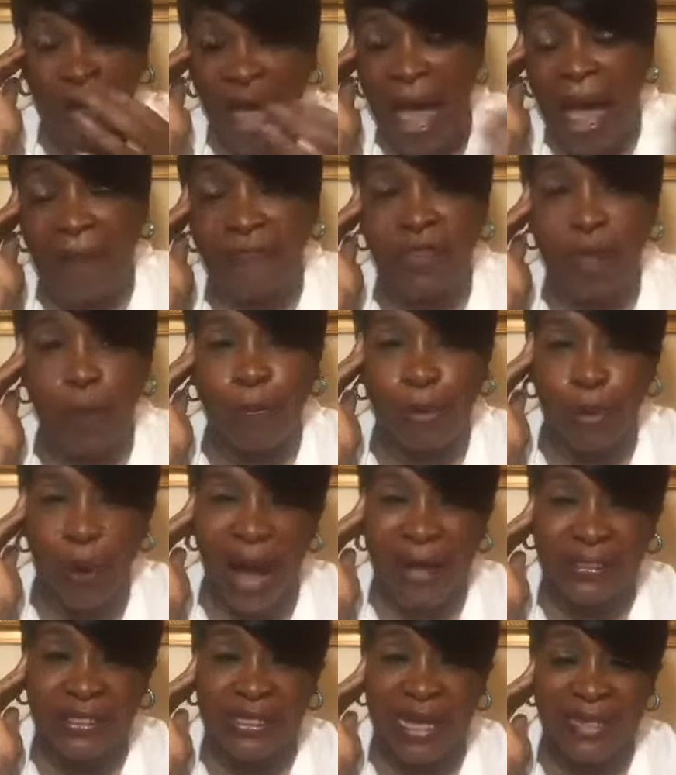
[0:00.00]
after
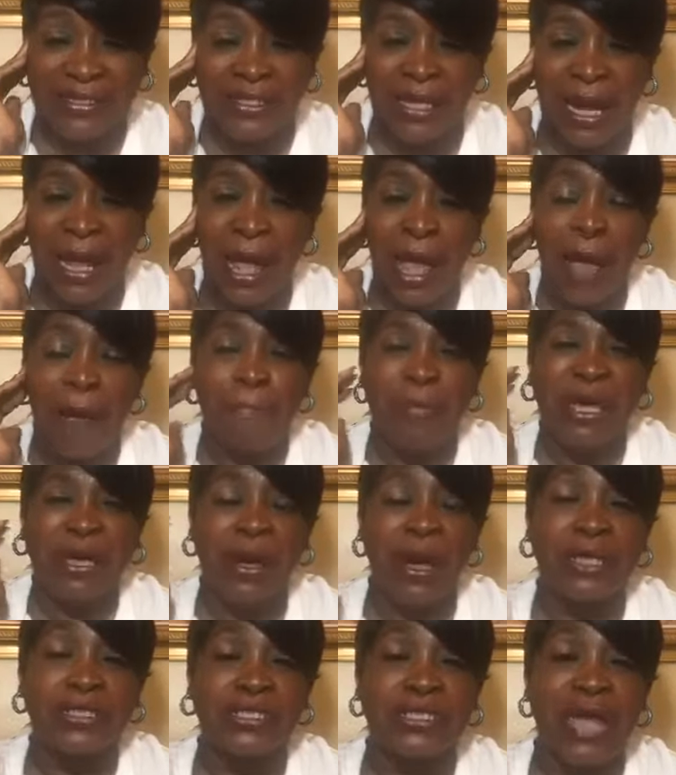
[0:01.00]
processing it
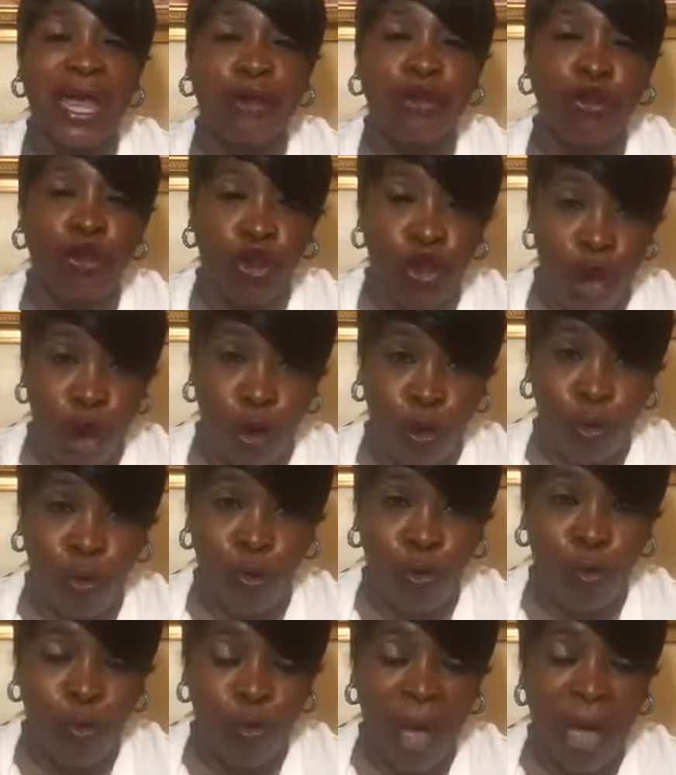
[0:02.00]
because they
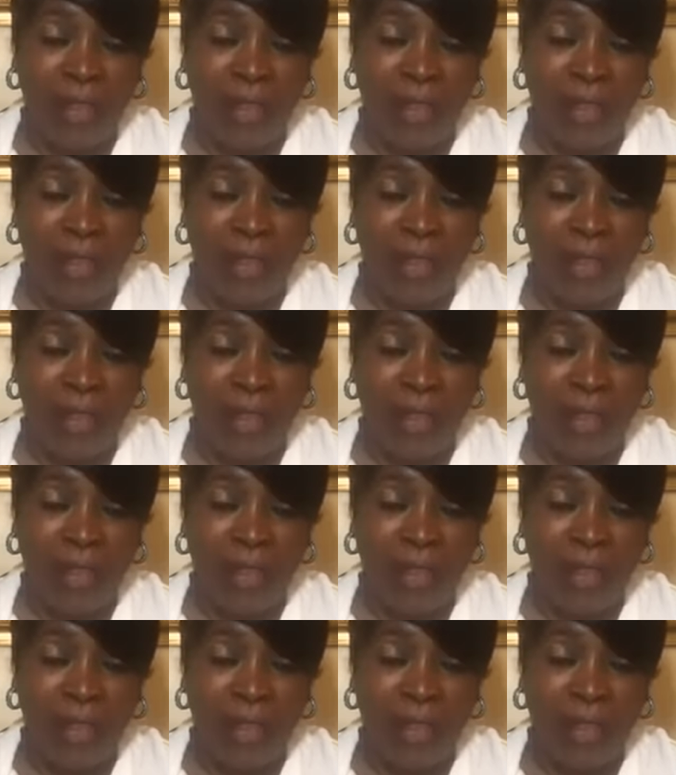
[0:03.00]
know